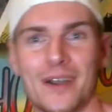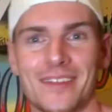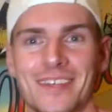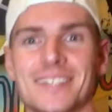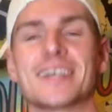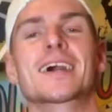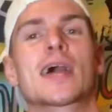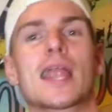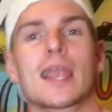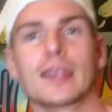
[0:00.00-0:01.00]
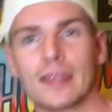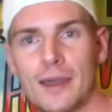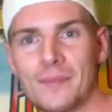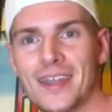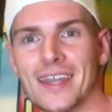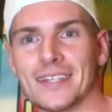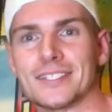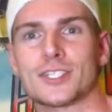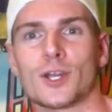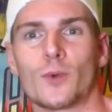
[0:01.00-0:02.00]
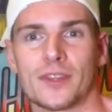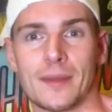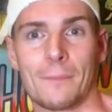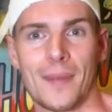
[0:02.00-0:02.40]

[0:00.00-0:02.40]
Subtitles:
about this? Let me insert what the